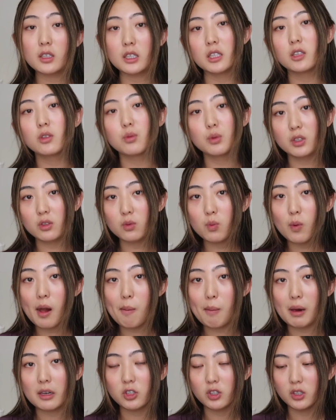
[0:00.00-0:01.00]
Okay, the reason why
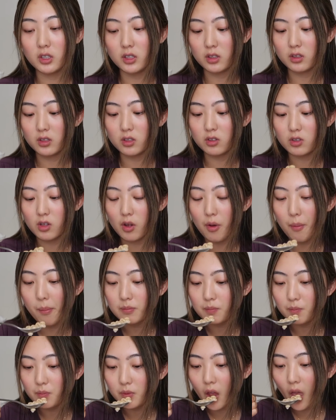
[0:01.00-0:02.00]
I'm actually eating this though
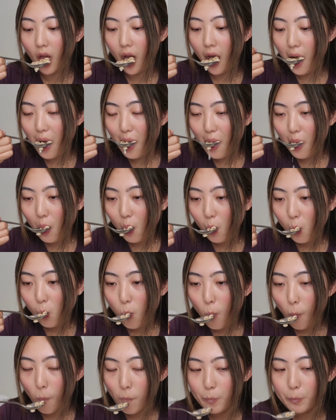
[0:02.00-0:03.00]

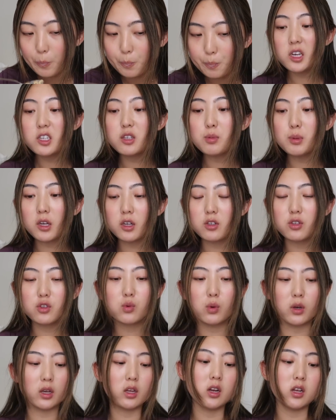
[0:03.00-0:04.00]
is because it's
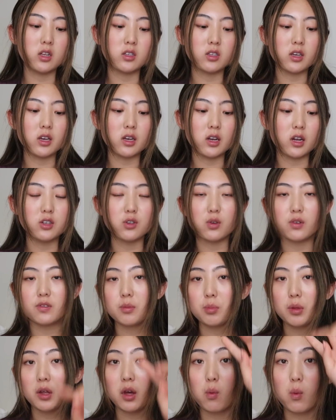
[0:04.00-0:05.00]
quick and easy and I do have
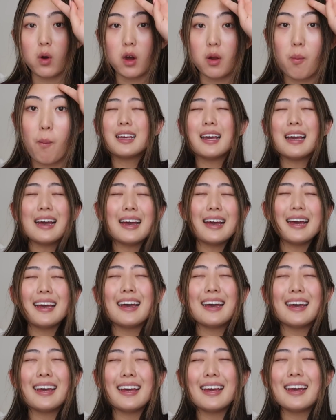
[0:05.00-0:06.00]
something at 1. Yay!
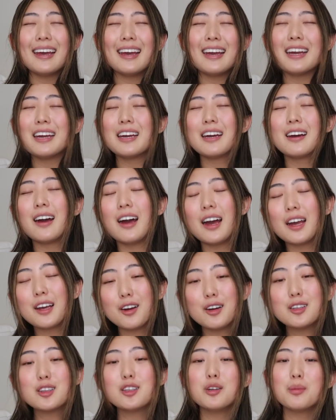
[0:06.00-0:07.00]
I
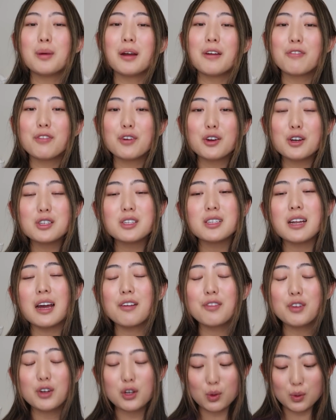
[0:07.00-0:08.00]
got through my first
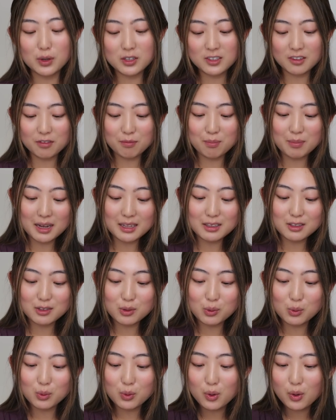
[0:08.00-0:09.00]
ever quiz of med
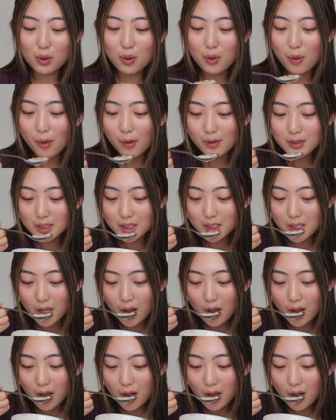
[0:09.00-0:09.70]
school.